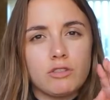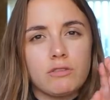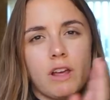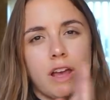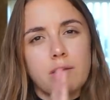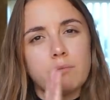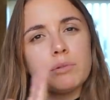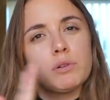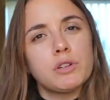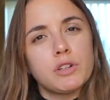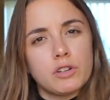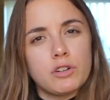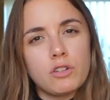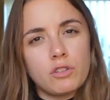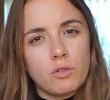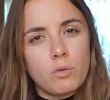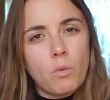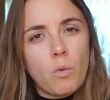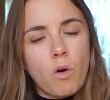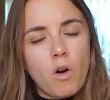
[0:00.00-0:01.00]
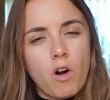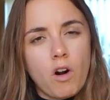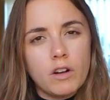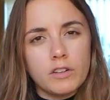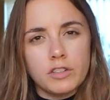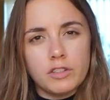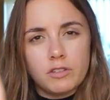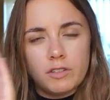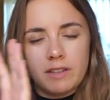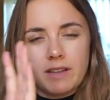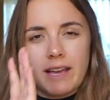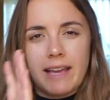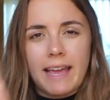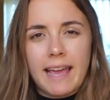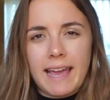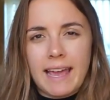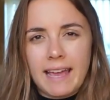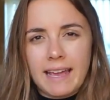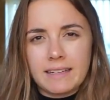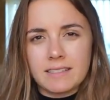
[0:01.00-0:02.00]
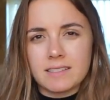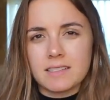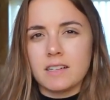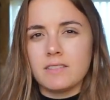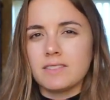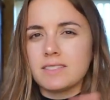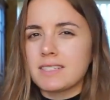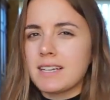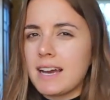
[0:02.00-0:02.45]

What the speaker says: you like put it on the wall and you can like hang stuff.